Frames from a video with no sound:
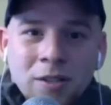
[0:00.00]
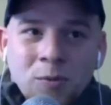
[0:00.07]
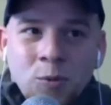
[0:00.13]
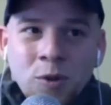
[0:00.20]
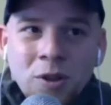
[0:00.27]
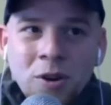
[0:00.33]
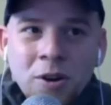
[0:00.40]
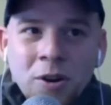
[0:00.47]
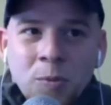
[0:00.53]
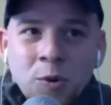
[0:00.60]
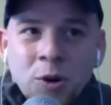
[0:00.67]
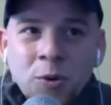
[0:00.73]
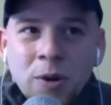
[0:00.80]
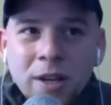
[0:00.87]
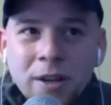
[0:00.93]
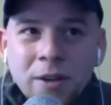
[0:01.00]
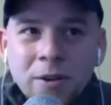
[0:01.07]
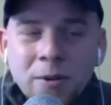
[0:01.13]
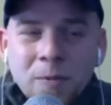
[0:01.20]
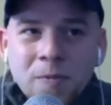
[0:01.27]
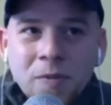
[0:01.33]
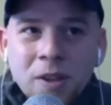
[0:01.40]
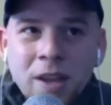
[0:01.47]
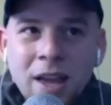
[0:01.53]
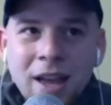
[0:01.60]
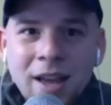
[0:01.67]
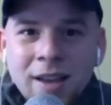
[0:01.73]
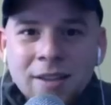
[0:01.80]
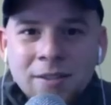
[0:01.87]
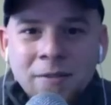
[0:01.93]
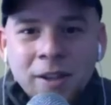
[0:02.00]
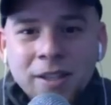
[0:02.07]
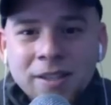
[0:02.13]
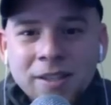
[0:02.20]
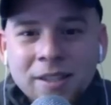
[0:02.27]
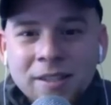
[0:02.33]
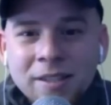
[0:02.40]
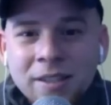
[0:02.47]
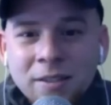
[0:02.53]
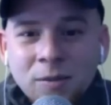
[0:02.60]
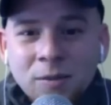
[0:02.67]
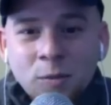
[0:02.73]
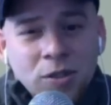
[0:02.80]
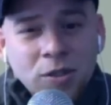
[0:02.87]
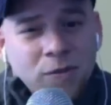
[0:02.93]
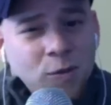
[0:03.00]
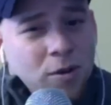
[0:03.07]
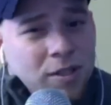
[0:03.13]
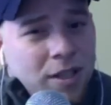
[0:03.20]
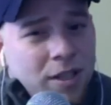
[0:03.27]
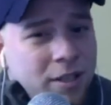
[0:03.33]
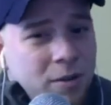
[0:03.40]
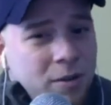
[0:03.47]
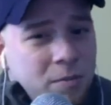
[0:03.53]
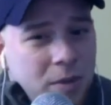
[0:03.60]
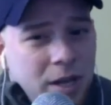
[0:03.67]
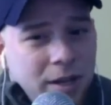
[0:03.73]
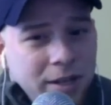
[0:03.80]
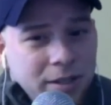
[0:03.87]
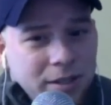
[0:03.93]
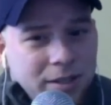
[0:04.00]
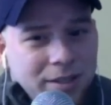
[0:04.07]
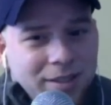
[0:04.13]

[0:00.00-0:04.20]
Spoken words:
with her to Puerto Rico as a field assistant, which of course I don't mind